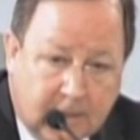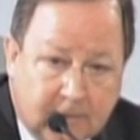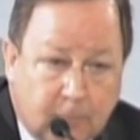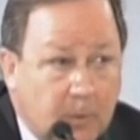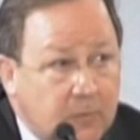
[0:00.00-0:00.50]

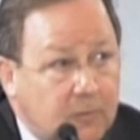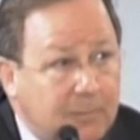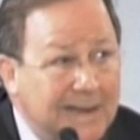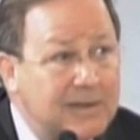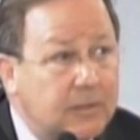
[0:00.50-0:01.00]
This person's
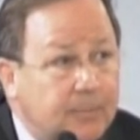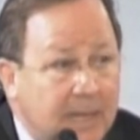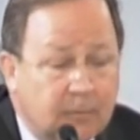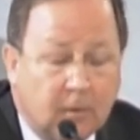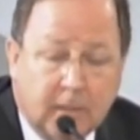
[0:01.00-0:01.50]
back on the
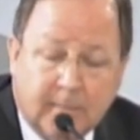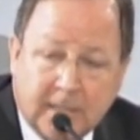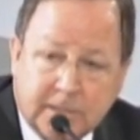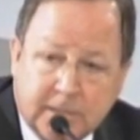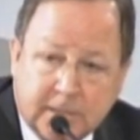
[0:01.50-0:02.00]
payroll. He
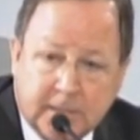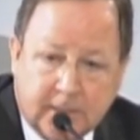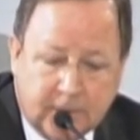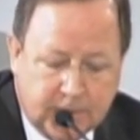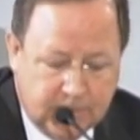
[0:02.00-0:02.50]
makes just
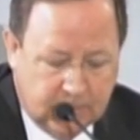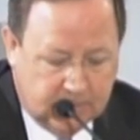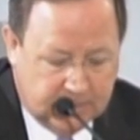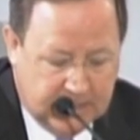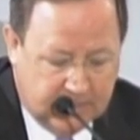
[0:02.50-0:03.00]
under
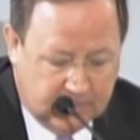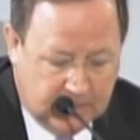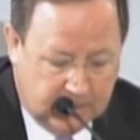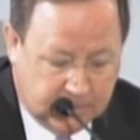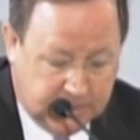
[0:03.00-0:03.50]

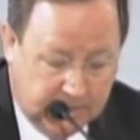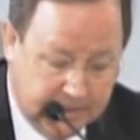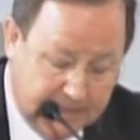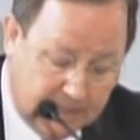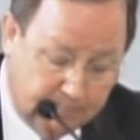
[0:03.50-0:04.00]
$200,000 a
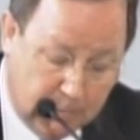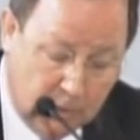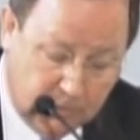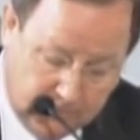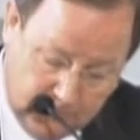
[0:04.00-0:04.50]
year. He got a
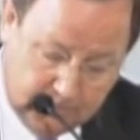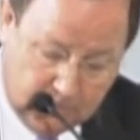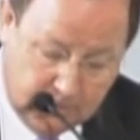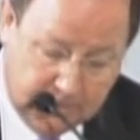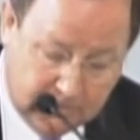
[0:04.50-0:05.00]
bonus
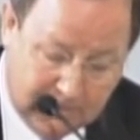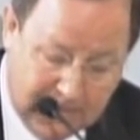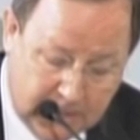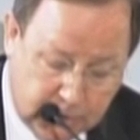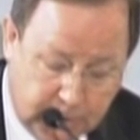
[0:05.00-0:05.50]
during his
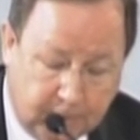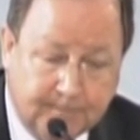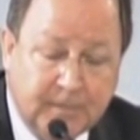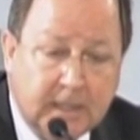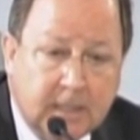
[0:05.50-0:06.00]
last year.
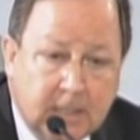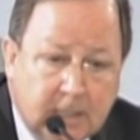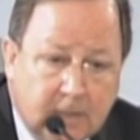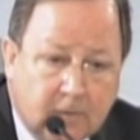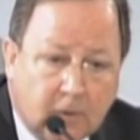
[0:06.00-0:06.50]

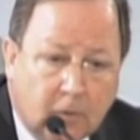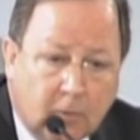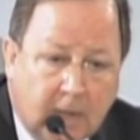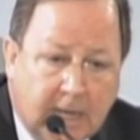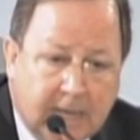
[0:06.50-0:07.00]

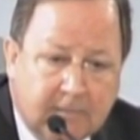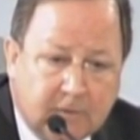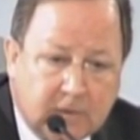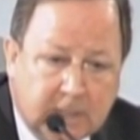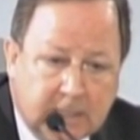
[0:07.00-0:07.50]
So I
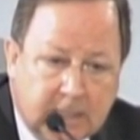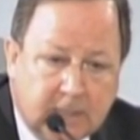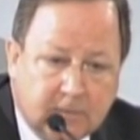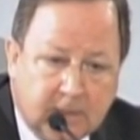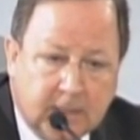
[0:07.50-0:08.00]
haven't seen
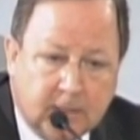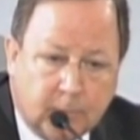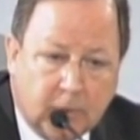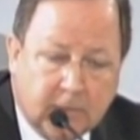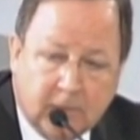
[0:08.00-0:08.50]
anything in the
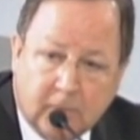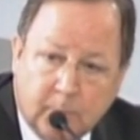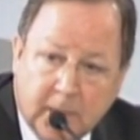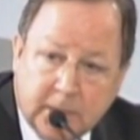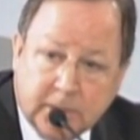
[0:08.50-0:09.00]
President's
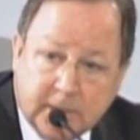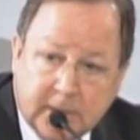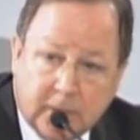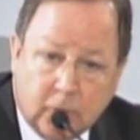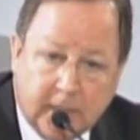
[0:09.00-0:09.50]
budget
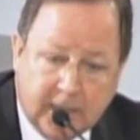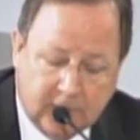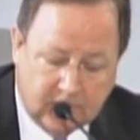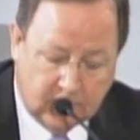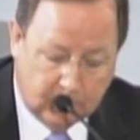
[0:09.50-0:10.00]
that
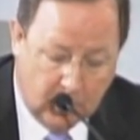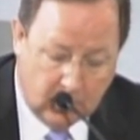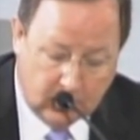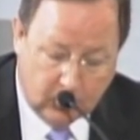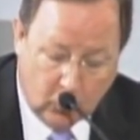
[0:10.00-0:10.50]
creates a
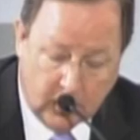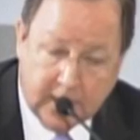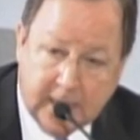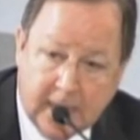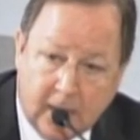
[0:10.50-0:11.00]
smaller, more
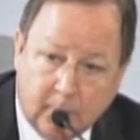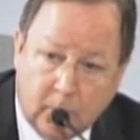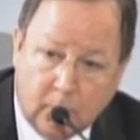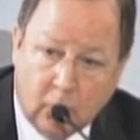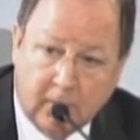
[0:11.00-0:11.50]

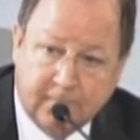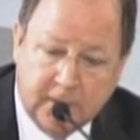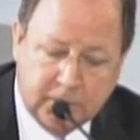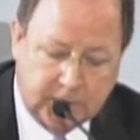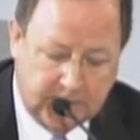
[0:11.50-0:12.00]
accountable, more
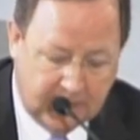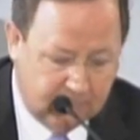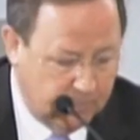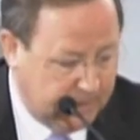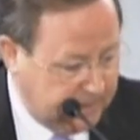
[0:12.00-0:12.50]
efficient
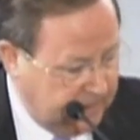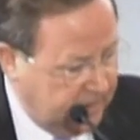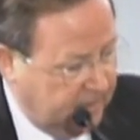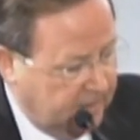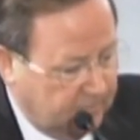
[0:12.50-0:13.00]
government.
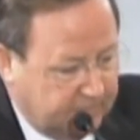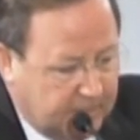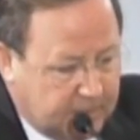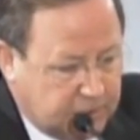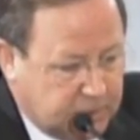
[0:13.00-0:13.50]
We've
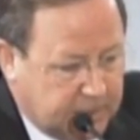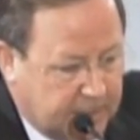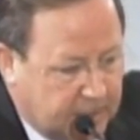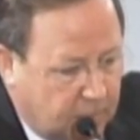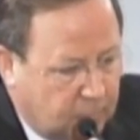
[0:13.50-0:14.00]
got a
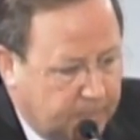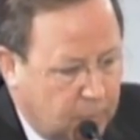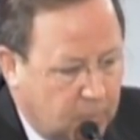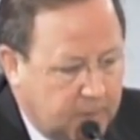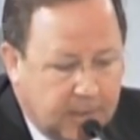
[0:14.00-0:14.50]
GAO
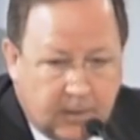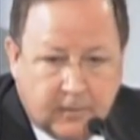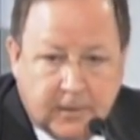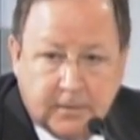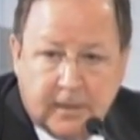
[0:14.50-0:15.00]
report
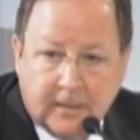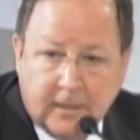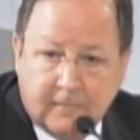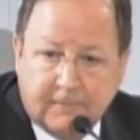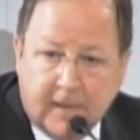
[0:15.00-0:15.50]
here that
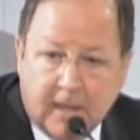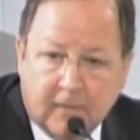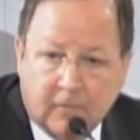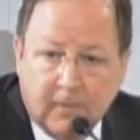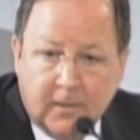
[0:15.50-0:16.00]

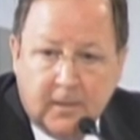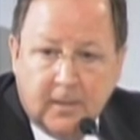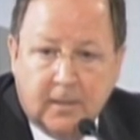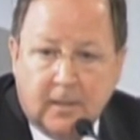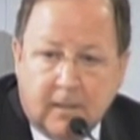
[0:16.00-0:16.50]
identifies
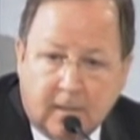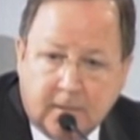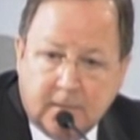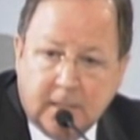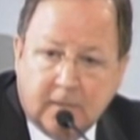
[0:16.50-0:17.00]

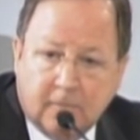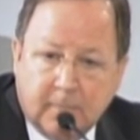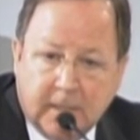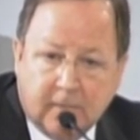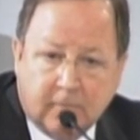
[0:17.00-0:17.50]
tens of
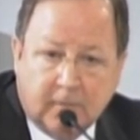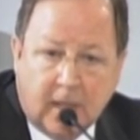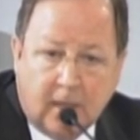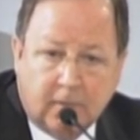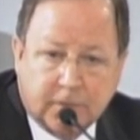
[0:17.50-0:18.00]
billions of
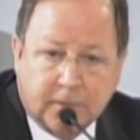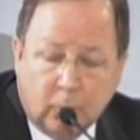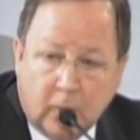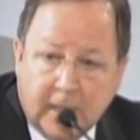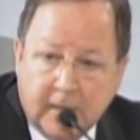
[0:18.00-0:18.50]
dollars
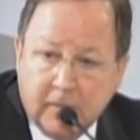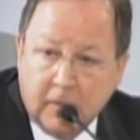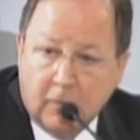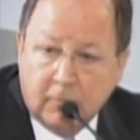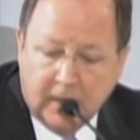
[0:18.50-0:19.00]
in waste
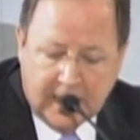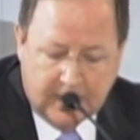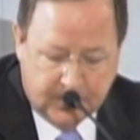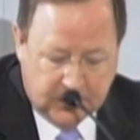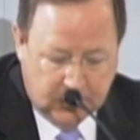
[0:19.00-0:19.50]
and
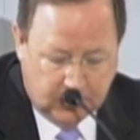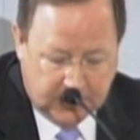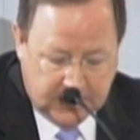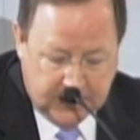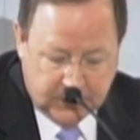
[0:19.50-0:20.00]
overlap and
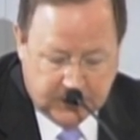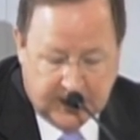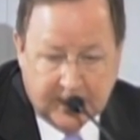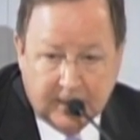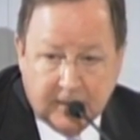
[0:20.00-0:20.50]
duplication.
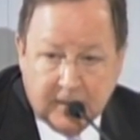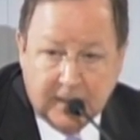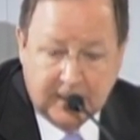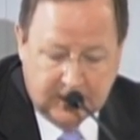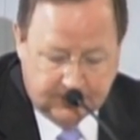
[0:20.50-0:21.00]
I didn't
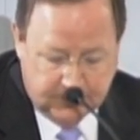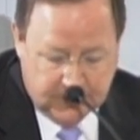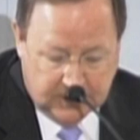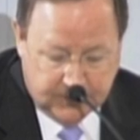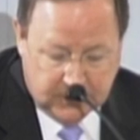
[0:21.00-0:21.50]
see any
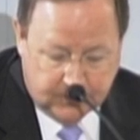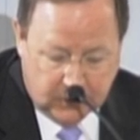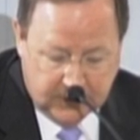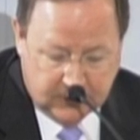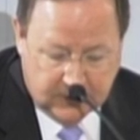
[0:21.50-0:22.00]
attempt in the
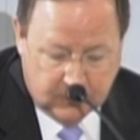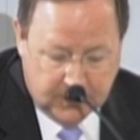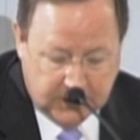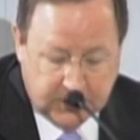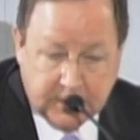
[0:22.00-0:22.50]
President's
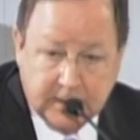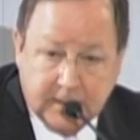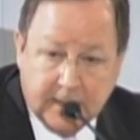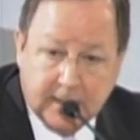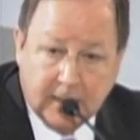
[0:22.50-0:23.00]
budget to
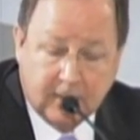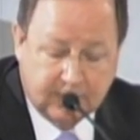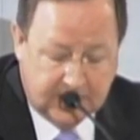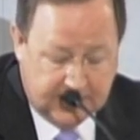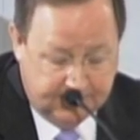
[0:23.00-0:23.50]
take care
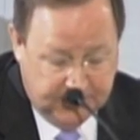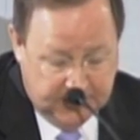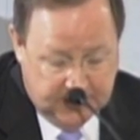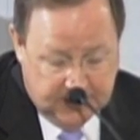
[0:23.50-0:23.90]
of that.